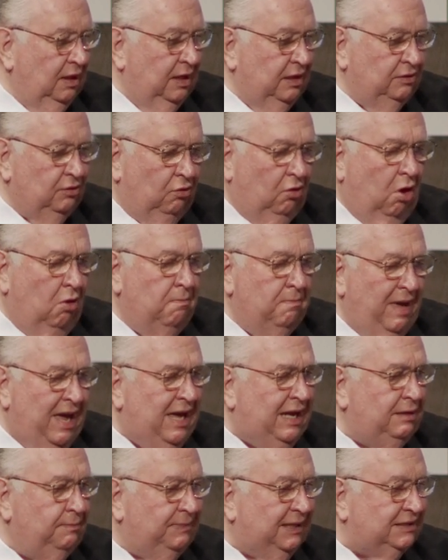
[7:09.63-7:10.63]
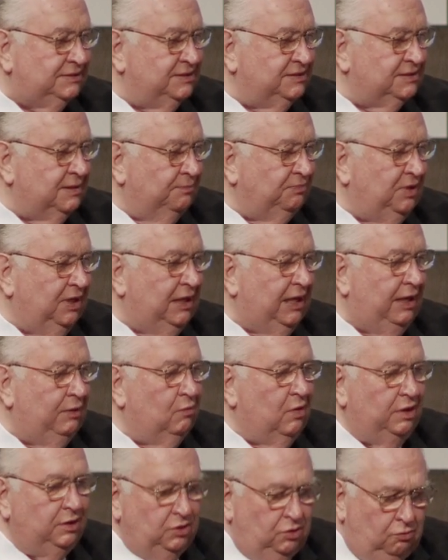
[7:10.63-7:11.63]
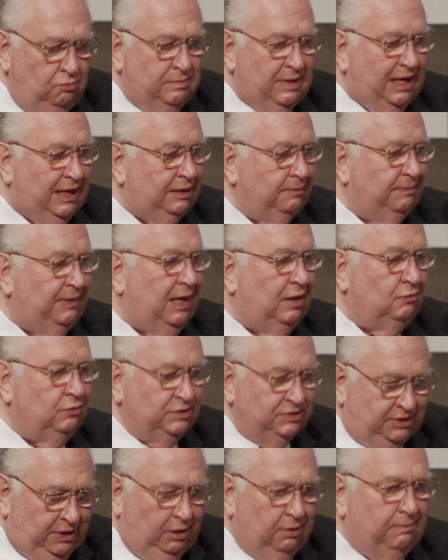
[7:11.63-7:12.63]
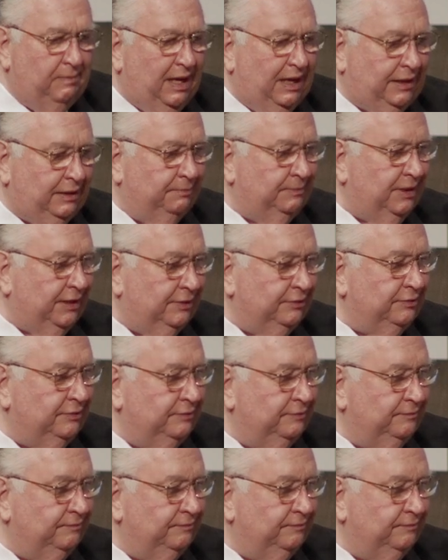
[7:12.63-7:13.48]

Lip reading: And they're all mad about something, and they want you mad about what they're mad about.